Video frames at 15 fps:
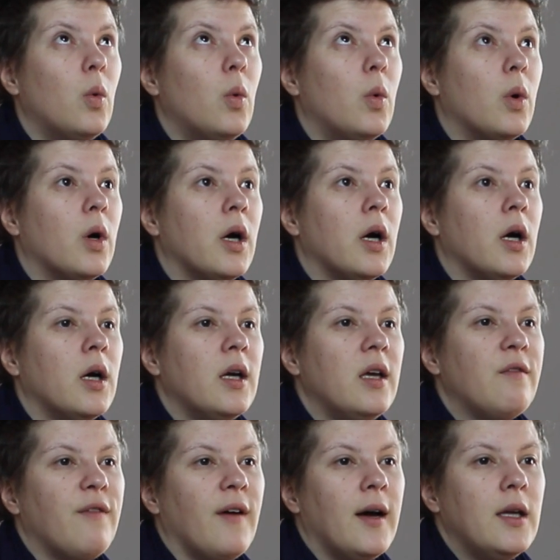or
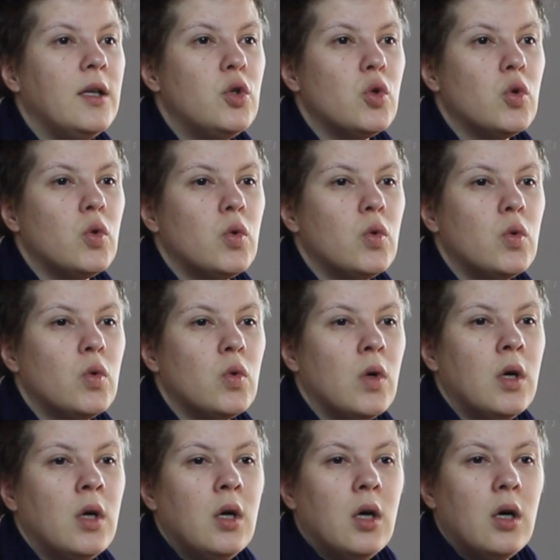if I do
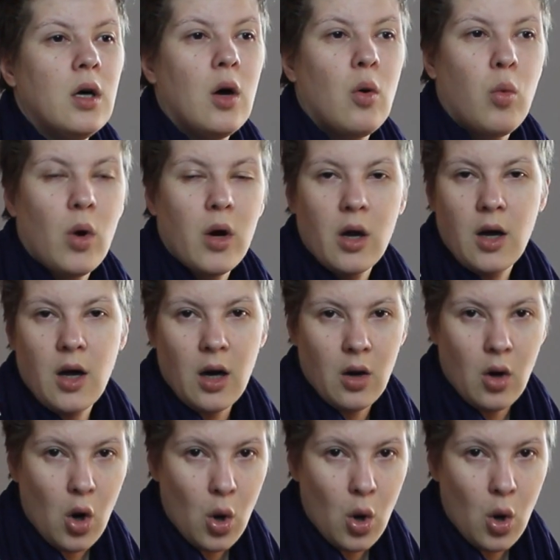a watercolor